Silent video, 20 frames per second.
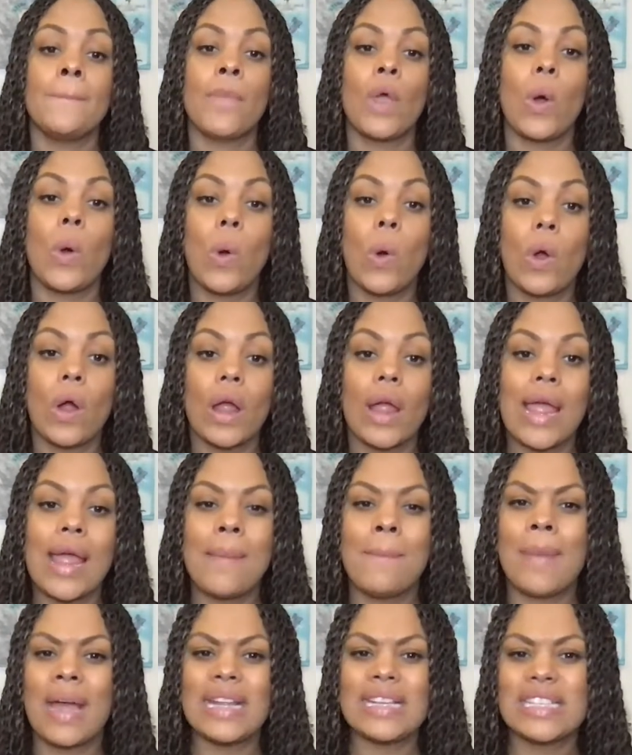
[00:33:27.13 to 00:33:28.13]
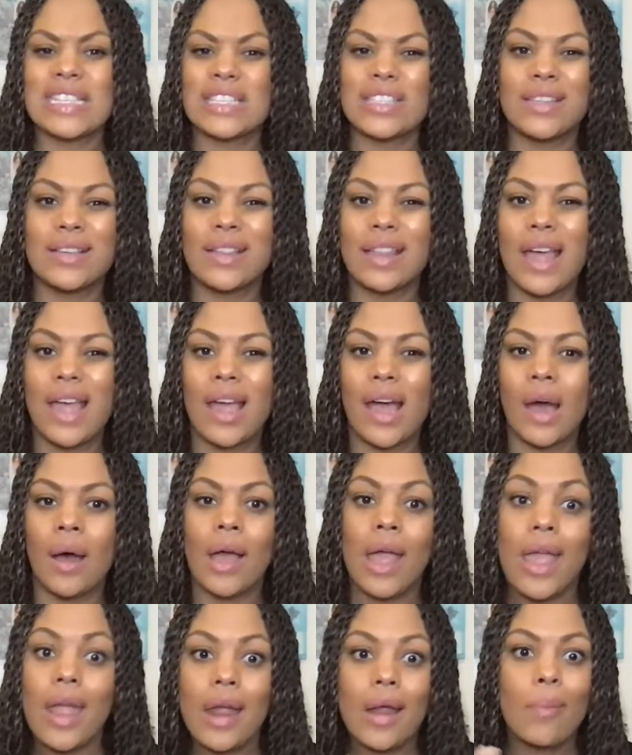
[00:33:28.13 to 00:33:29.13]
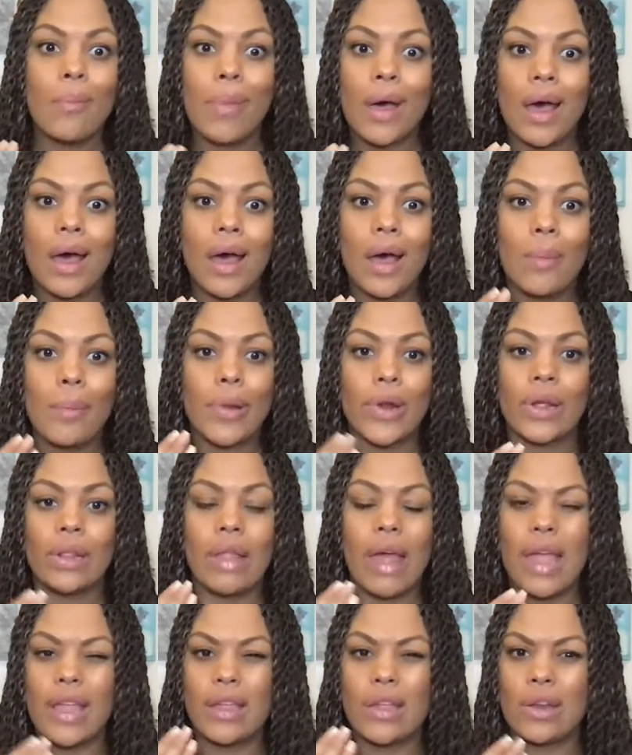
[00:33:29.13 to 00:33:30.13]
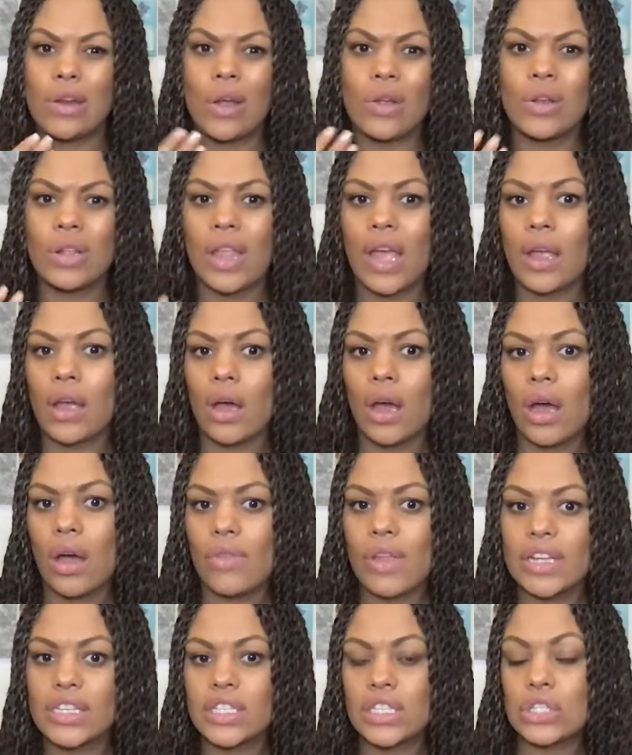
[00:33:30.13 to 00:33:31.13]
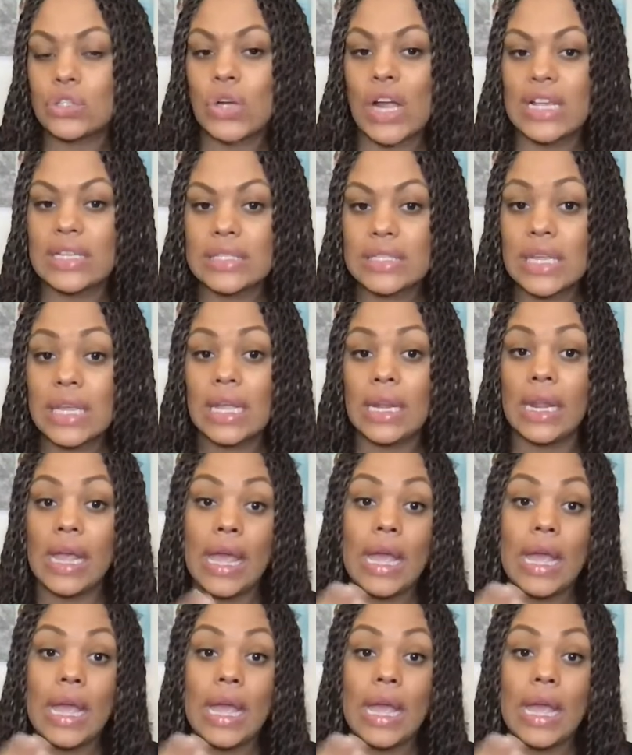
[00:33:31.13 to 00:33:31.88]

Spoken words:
Or it might just look like a hair bump, or like, you know, you're like, oh, that's just dry skin,